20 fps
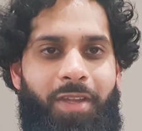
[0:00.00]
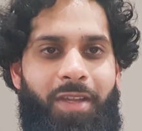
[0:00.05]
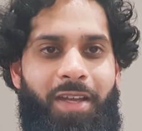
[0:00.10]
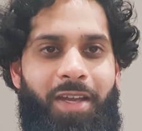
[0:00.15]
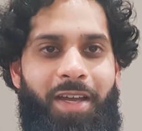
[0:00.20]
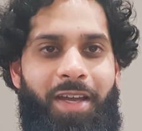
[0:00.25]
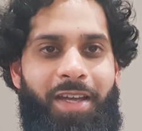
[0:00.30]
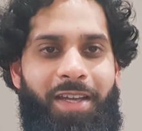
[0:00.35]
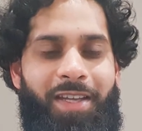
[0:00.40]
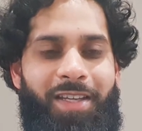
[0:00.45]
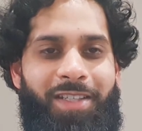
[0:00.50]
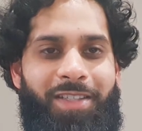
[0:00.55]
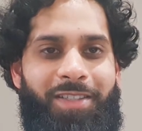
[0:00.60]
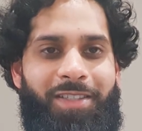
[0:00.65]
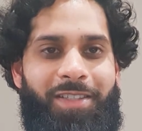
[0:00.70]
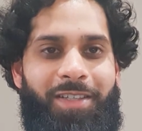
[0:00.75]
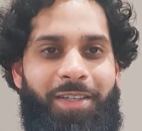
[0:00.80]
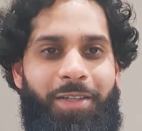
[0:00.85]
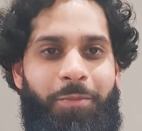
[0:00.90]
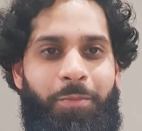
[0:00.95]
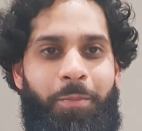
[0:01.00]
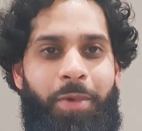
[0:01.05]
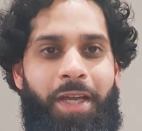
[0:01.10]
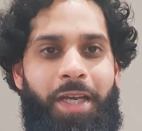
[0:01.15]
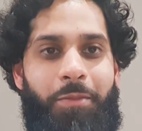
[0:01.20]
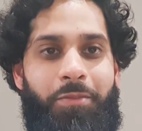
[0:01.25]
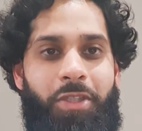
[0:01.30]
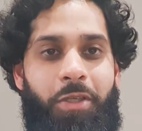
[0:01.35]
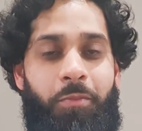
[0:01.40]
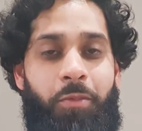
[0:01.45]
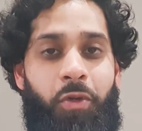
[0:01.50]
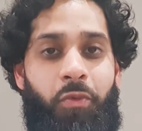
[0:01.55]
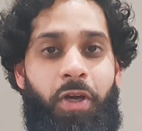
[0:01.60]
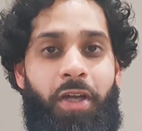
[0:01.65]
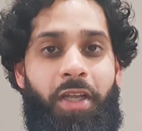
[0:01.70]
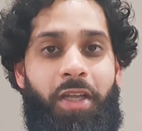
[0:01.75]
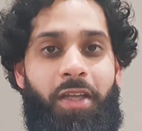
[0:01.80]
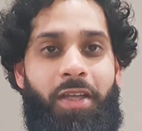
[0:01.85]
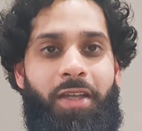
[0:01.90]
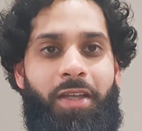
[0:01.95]
Hi, my name is Ahmad
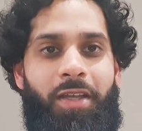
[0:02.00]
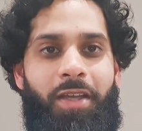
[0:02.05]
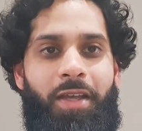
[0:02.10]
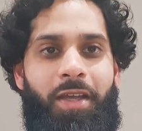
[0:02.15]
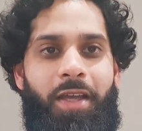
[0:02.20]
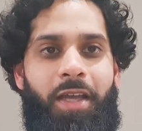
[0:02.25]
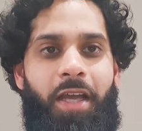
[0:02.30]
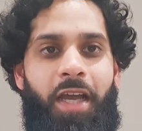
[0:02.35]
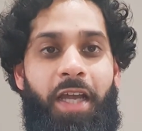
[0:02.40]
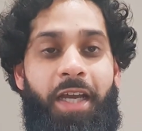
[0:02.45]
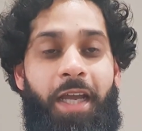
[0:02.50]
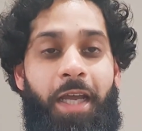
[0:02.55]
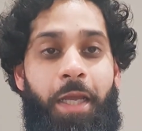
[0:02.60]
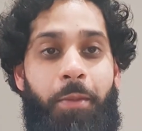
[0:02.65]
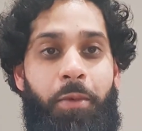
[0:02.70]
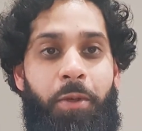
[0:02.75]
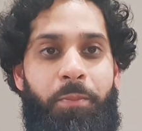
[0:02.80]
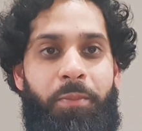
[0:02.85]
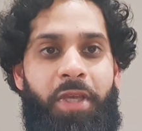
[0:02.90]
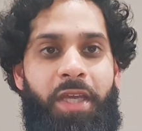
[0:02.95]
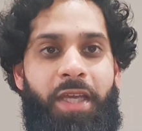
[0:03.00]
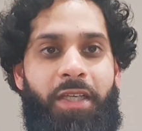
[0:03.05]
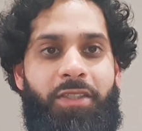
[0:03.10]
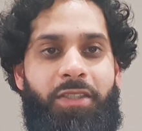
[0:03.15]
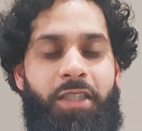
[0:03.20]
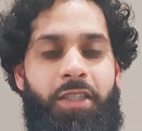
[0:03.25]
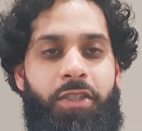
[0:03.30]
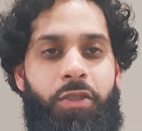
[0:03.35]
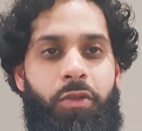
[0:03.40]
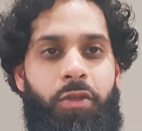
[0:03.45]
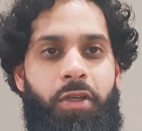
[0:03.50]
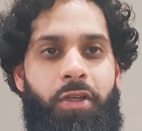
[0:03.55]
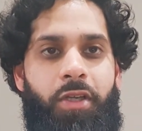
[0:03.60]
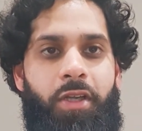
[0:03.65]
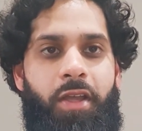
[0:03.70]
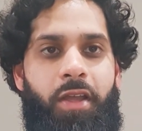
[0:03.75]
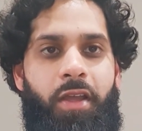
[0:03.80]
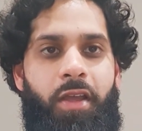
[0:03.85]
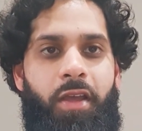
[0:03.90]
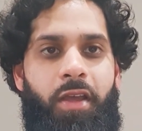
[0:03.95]
Wadee and I am a PhD
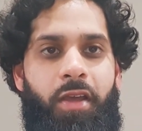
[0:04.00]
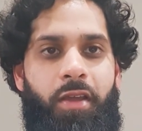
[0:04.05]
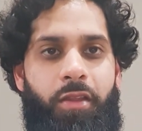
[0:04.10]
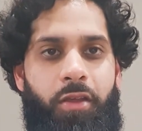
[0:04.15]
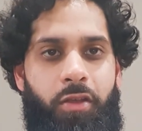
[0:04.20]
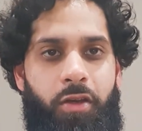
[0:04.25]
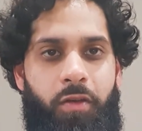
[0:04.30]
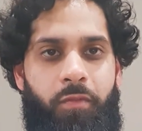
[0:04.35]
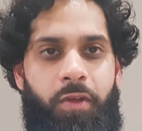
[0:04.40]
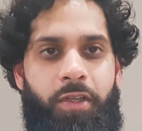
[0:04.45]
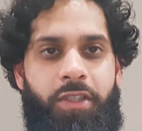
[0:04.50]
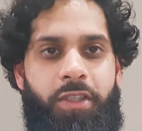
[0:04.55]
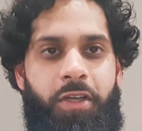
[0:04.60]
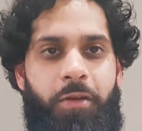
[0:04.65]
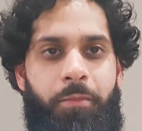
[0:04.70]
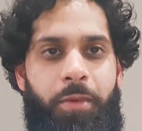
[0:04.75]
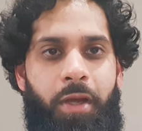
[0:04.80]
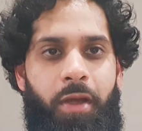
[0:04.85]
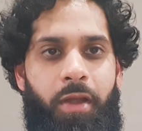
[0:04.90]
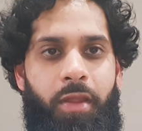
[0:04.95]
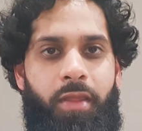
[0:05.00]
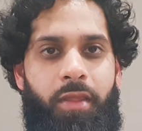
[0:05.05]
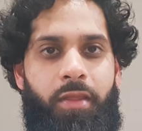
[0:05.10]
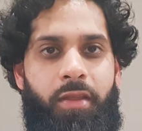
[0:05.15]
student at the University of Bath.